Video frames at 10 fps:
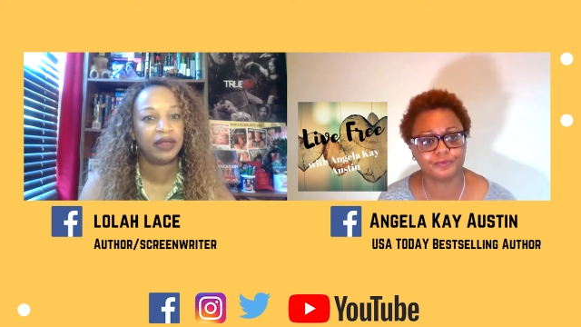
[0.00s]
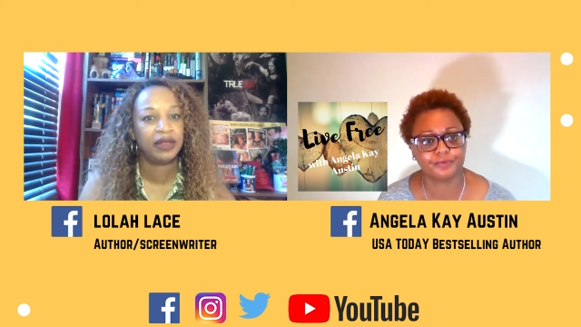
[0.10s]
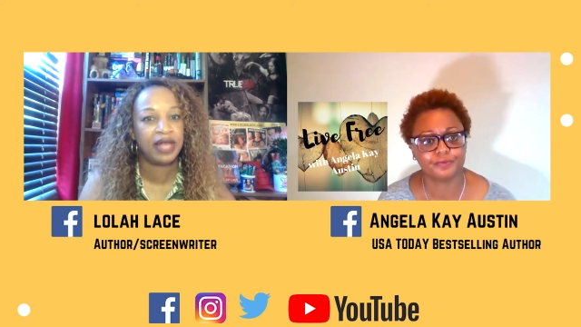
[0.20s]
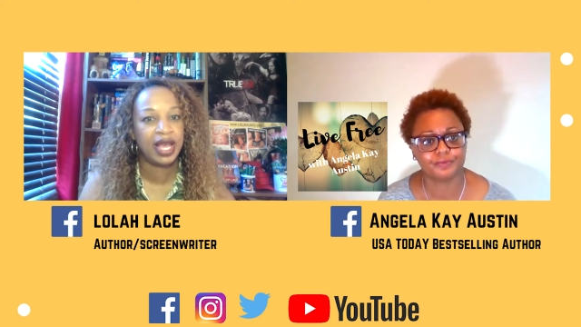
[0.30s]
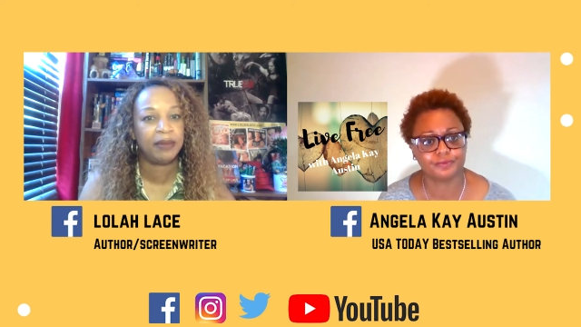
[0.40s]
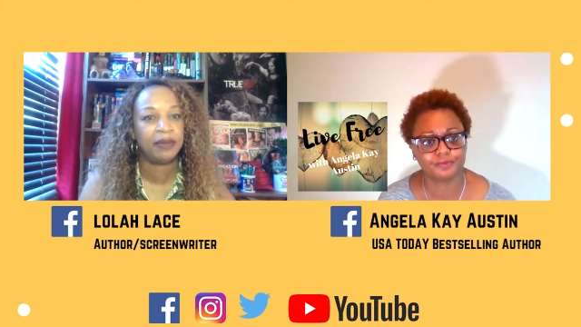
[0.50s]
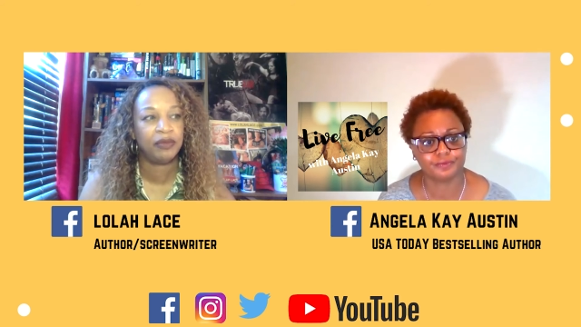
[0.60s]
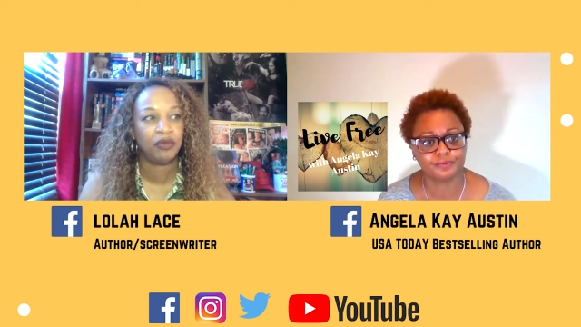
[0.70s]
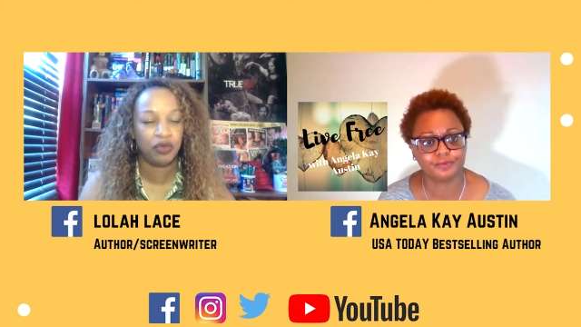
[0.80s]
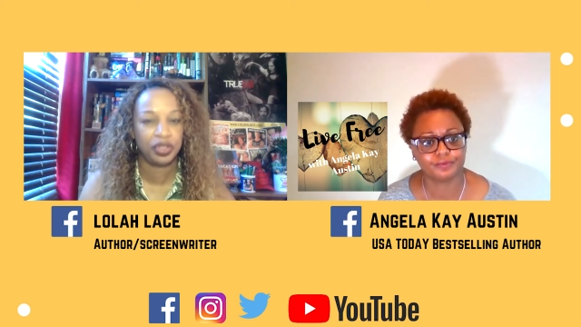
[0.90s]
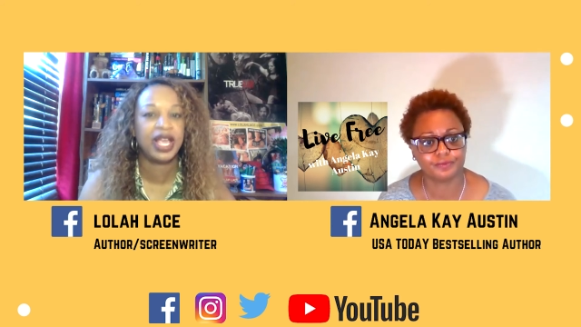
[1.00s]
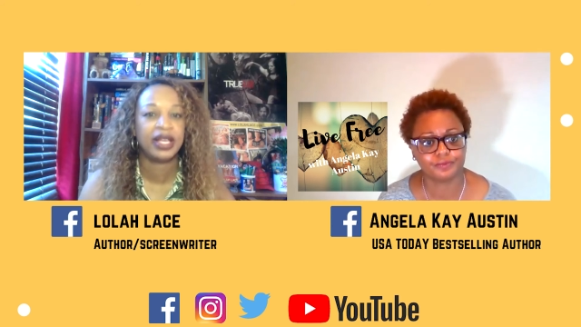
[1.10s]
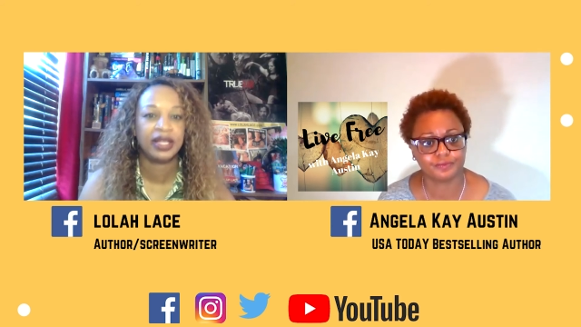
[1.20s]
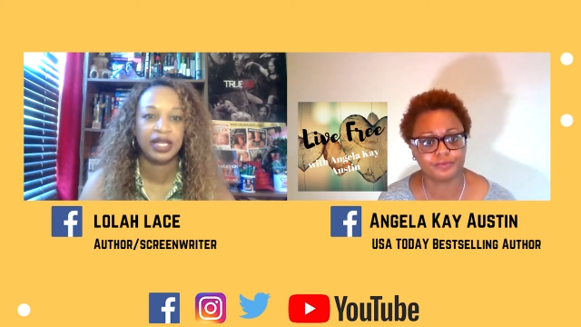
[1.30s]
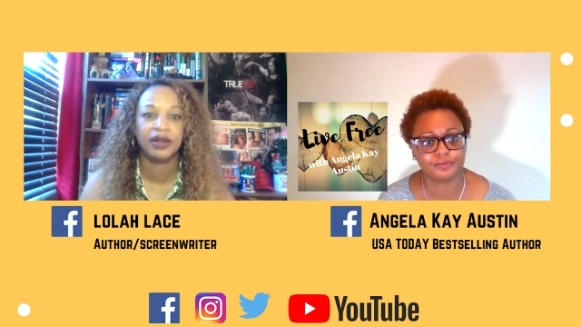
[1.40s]
Speaker 1: that that
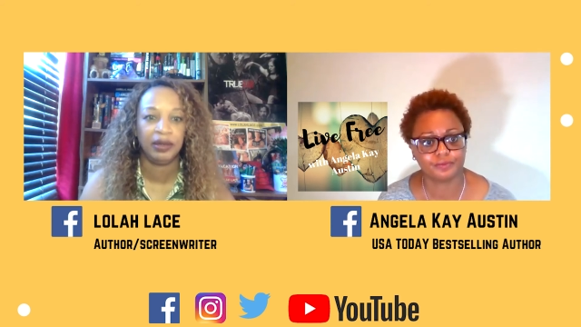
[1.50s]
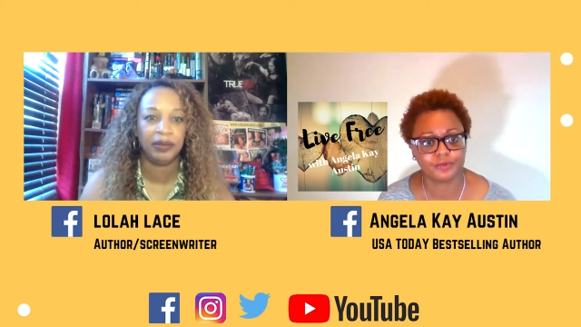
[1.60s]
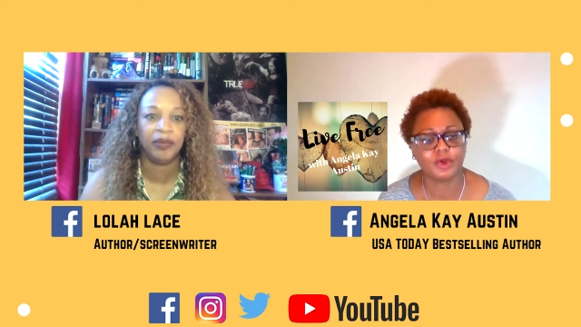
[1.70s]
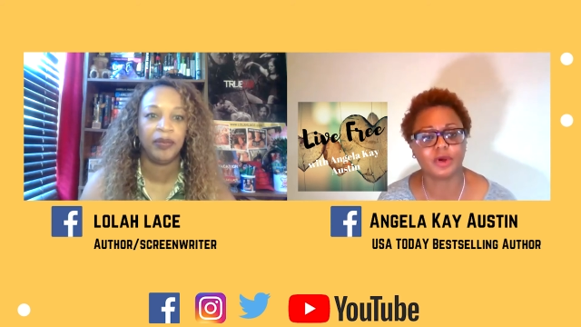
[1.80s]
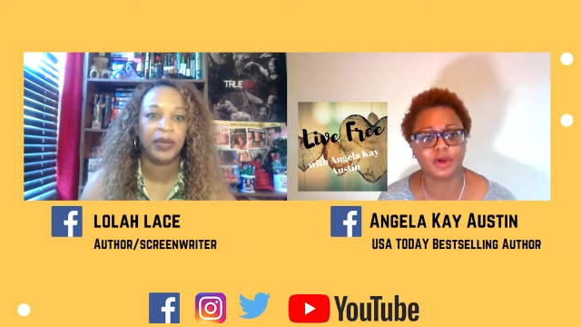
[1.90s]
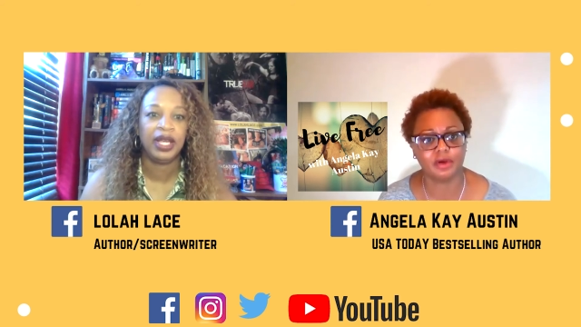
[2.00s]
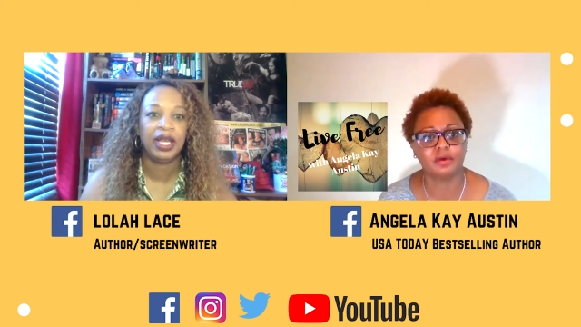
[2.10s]
year. Okay.